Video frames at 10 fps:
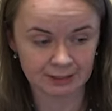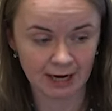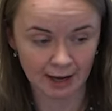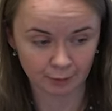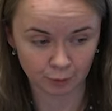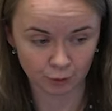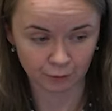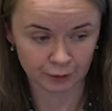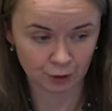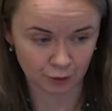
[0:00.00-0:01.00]
type
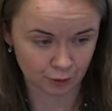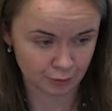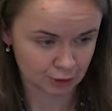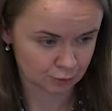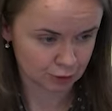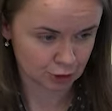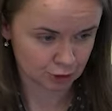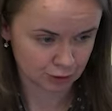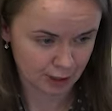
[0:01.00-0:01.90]
of the document, which